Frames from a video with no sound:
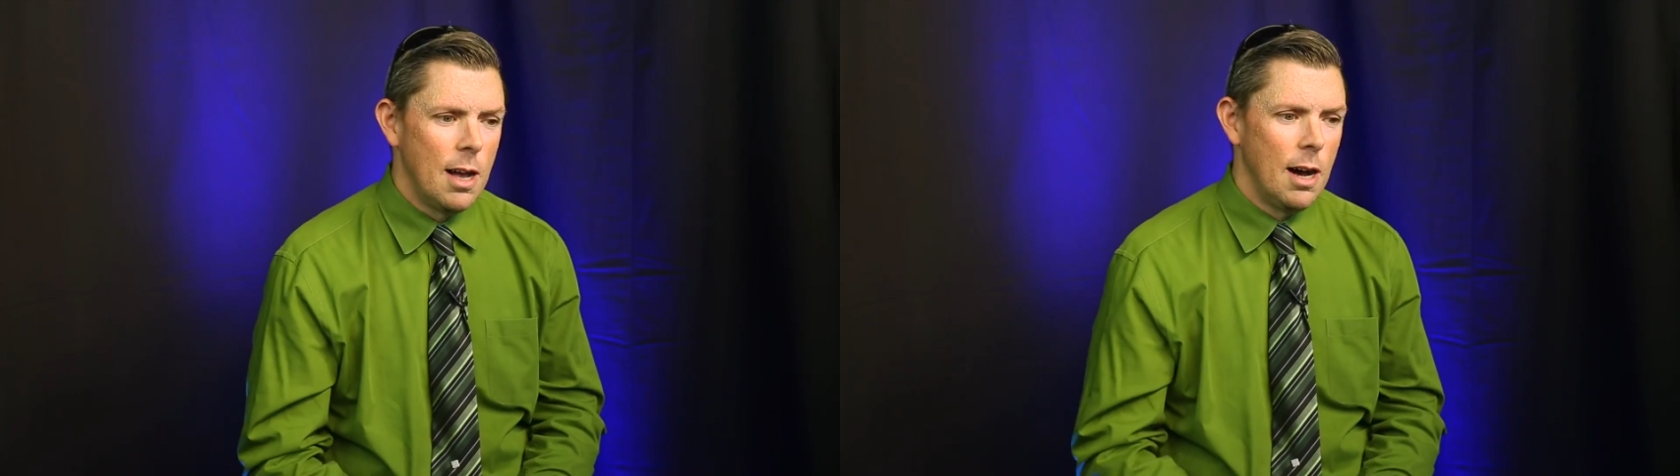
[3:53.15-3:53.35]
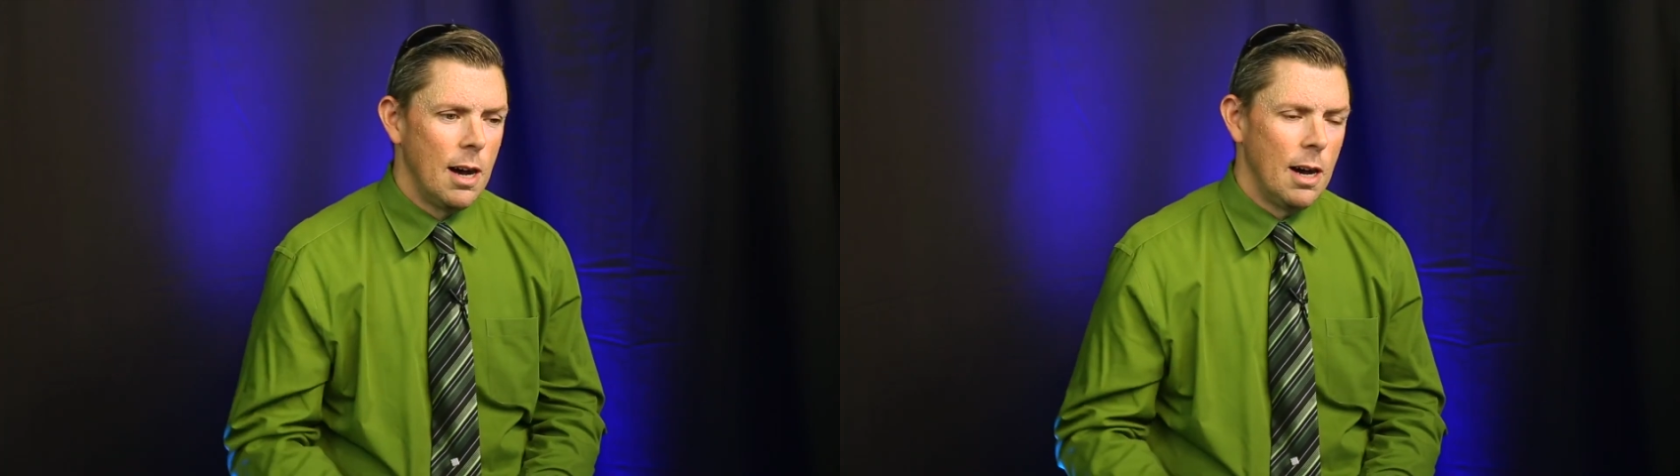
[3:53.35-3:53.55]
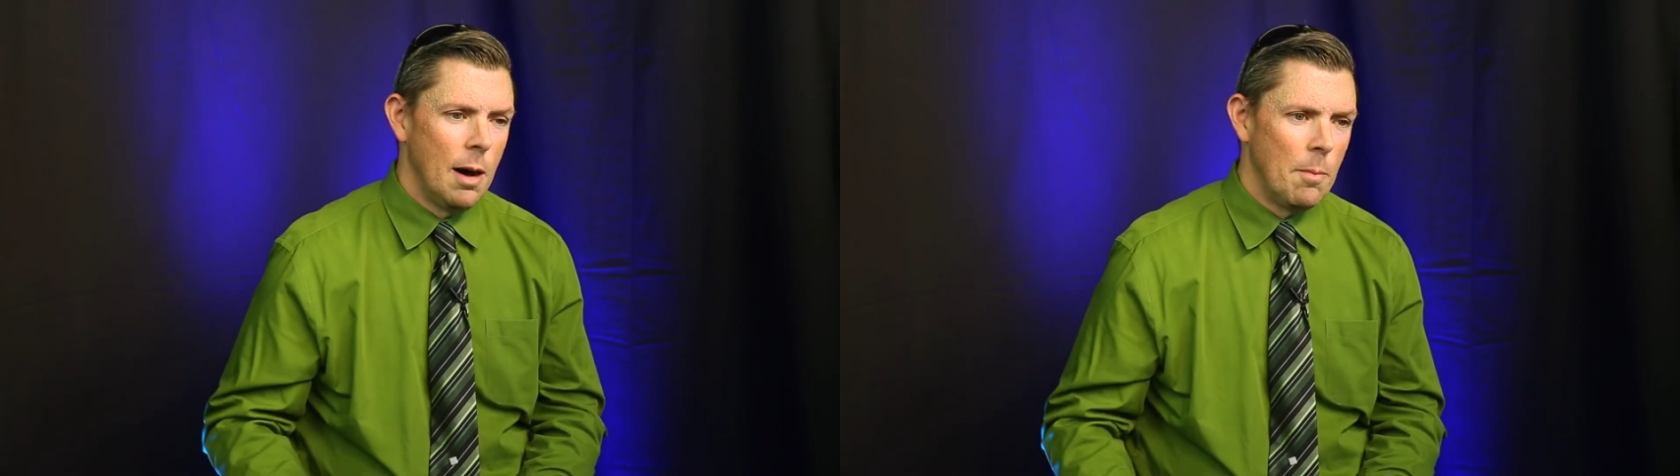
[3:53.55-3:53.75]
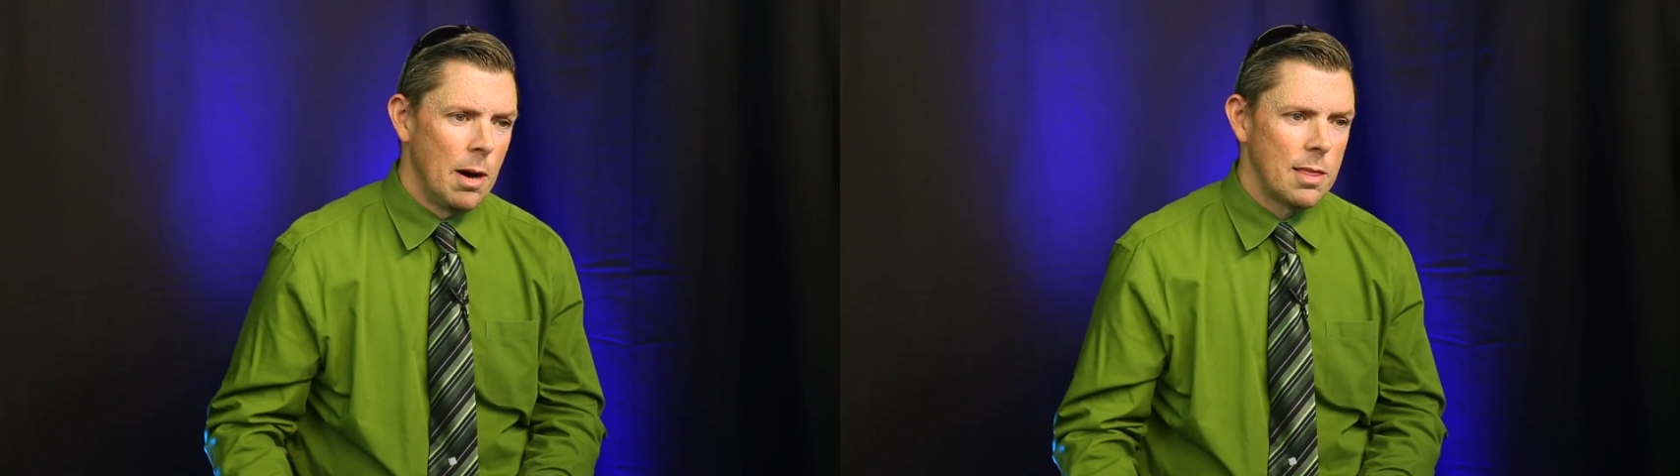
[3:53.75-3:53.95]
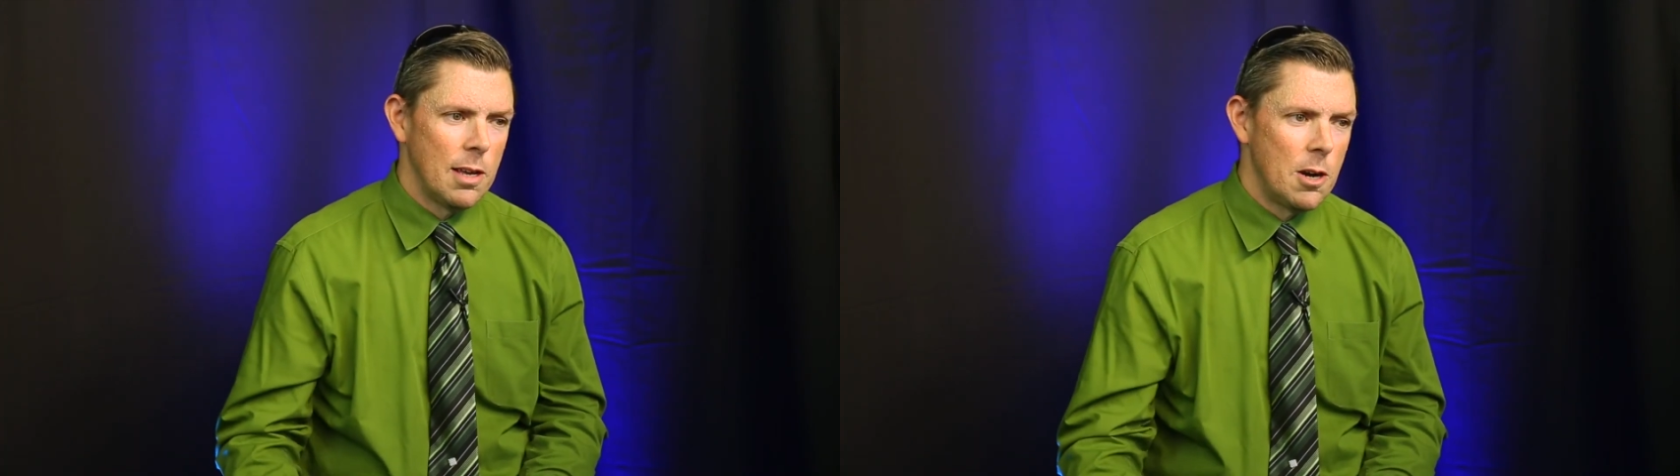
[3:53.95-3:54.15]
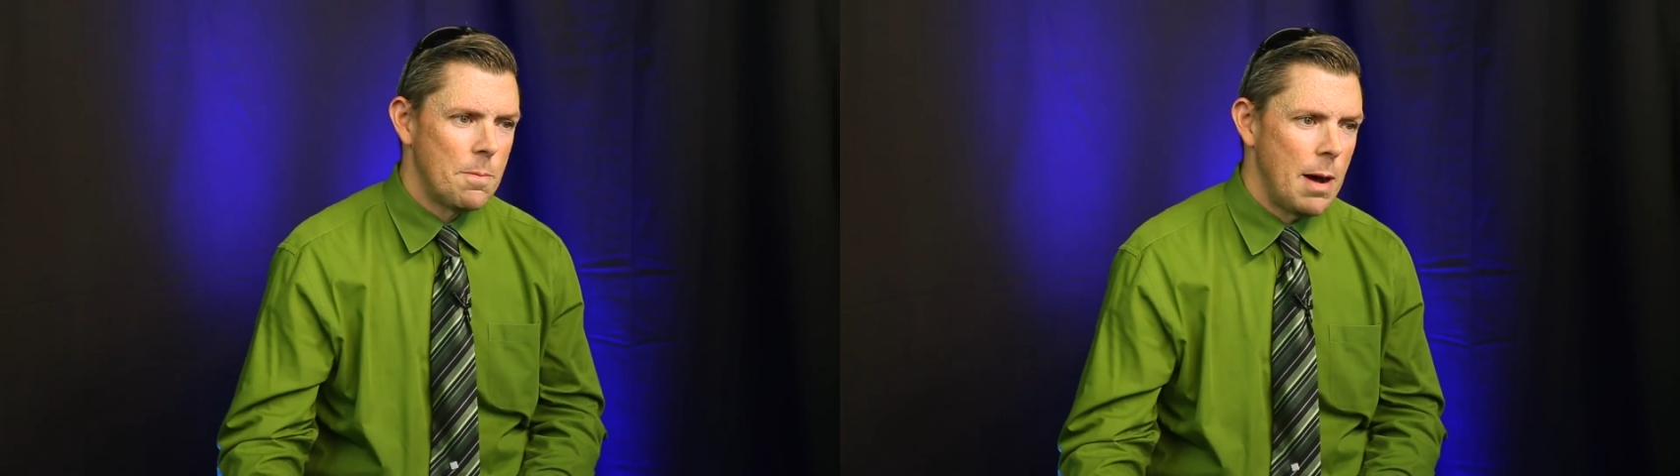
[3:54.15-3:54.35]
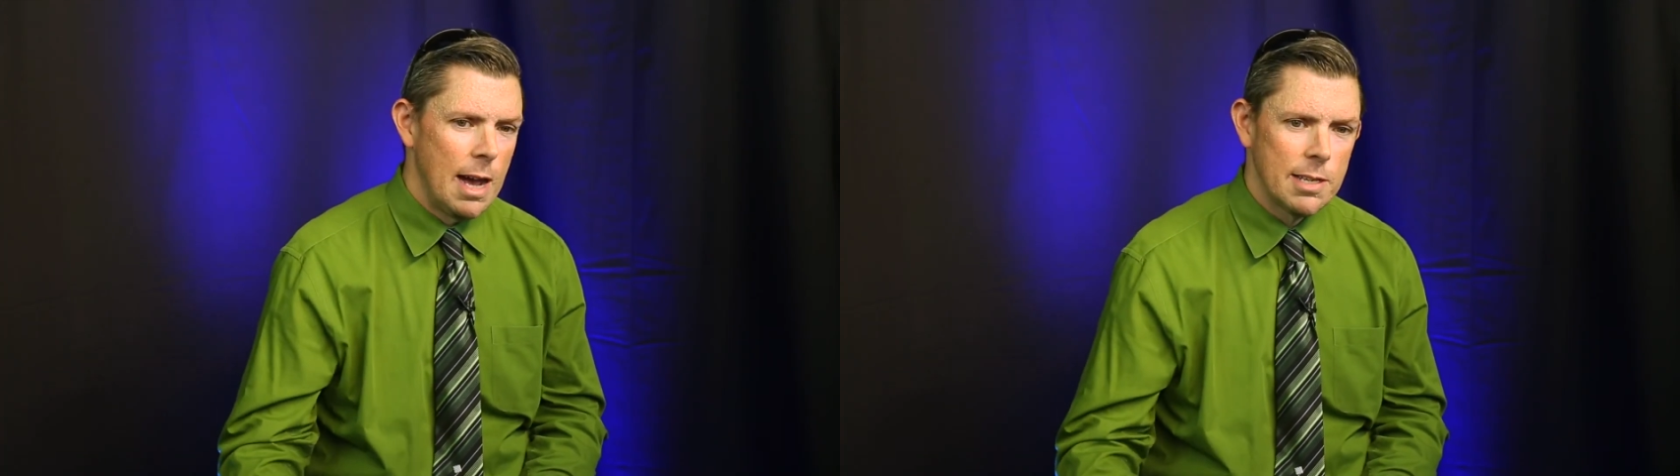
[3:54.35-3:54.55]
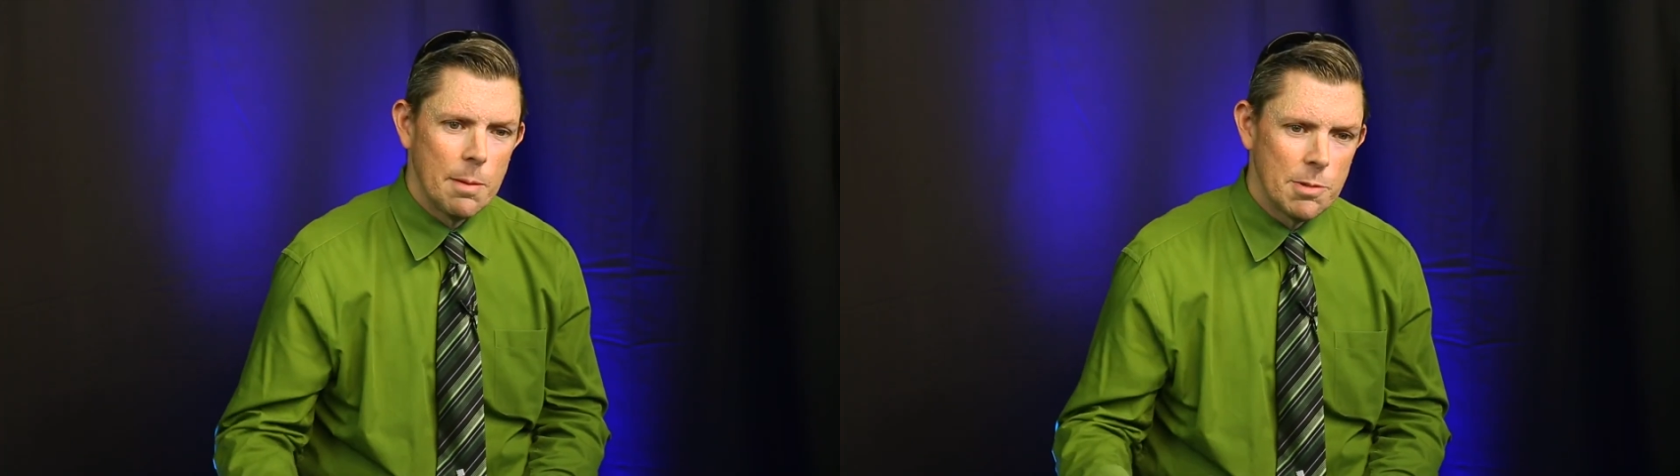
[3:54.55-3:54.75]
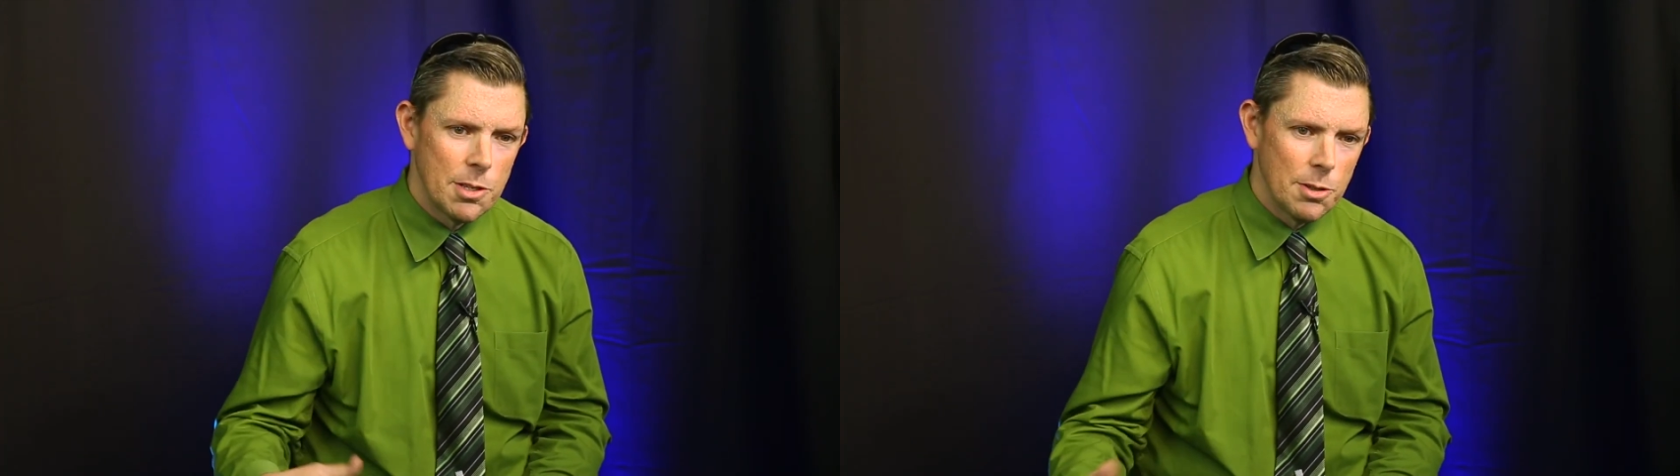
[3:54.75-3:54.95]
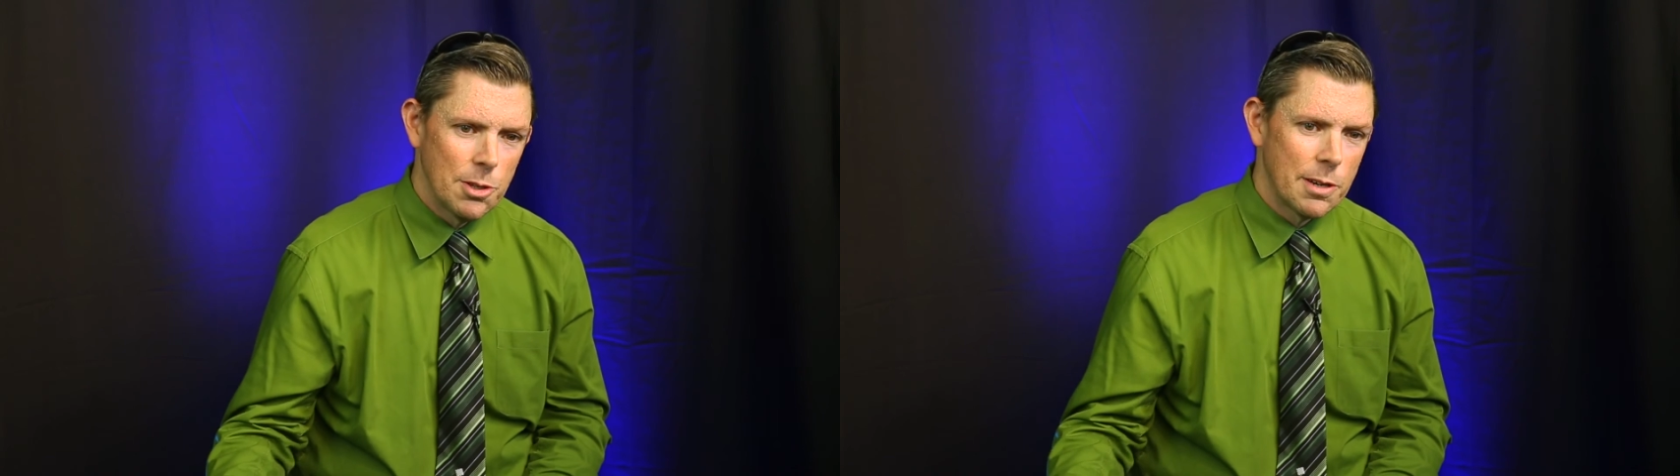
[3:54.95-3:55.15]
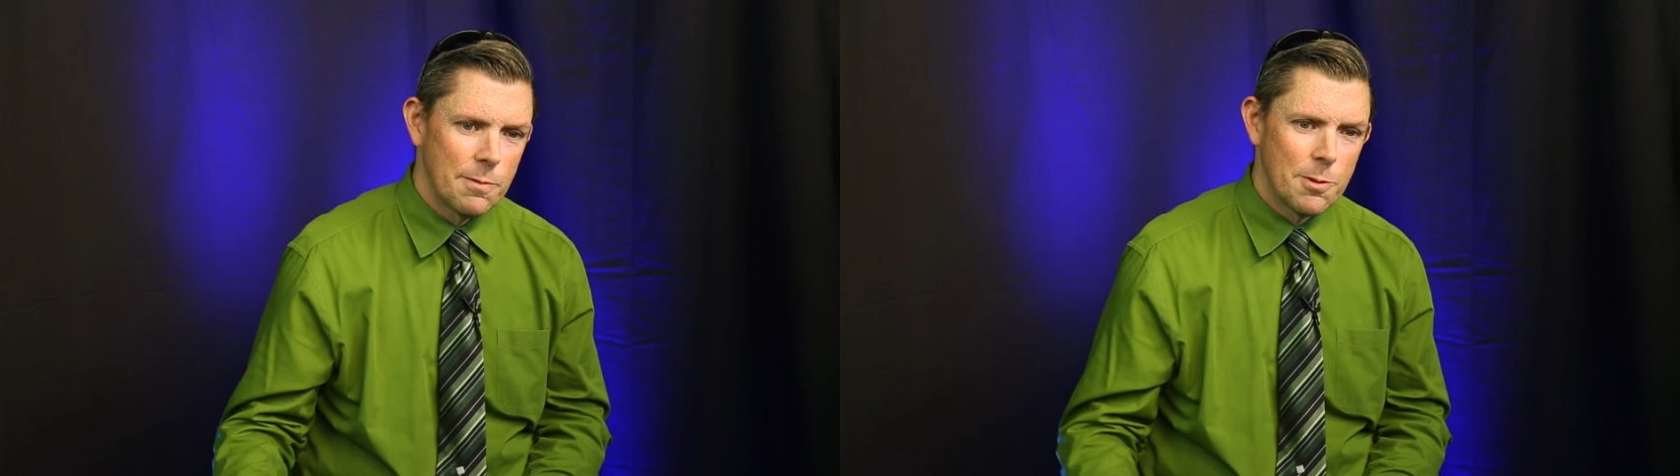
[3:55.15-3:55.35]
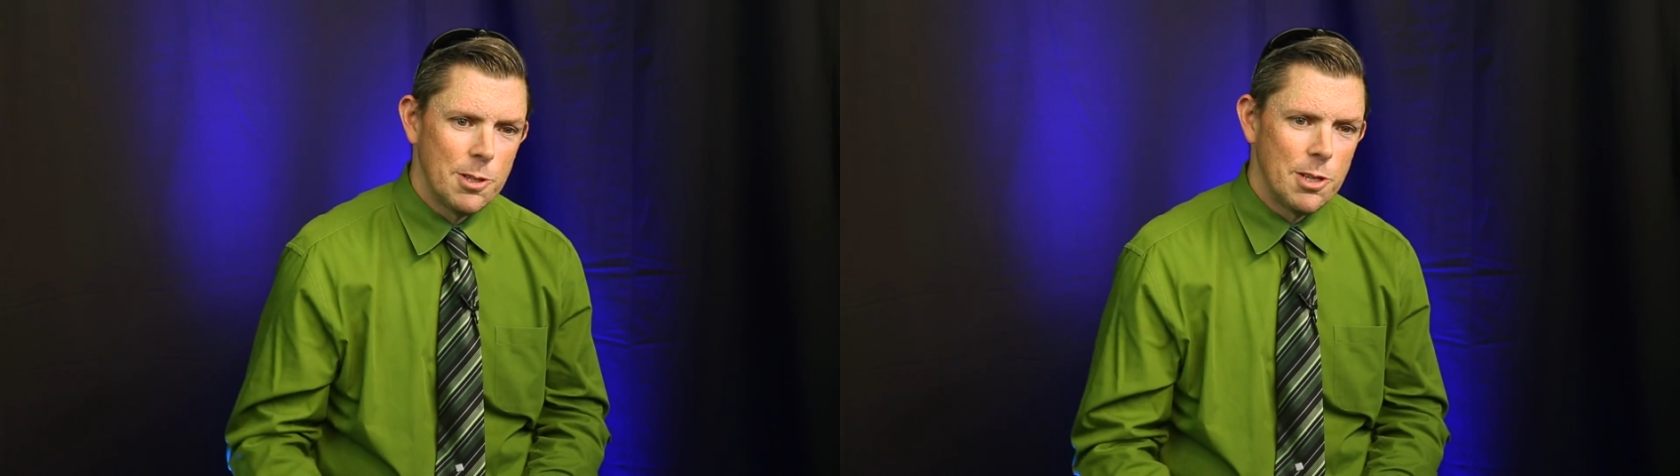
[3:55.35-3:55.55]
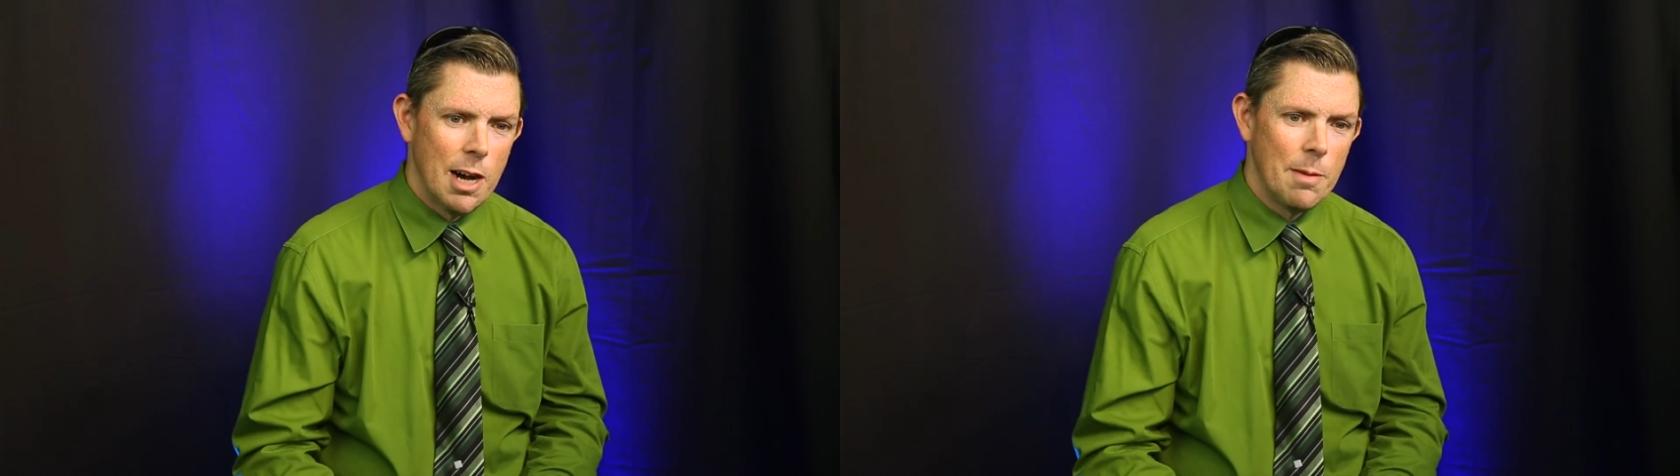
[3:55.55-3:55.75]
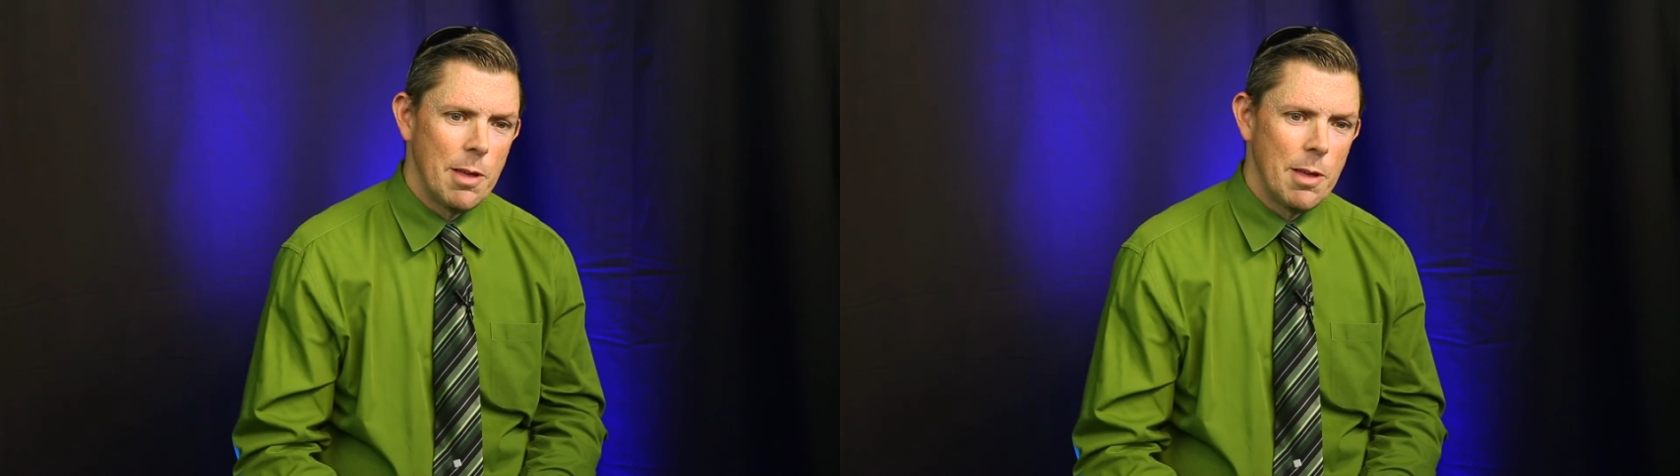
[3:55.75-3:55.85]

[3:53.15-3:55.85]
A month later passed, I'm still looking for a job.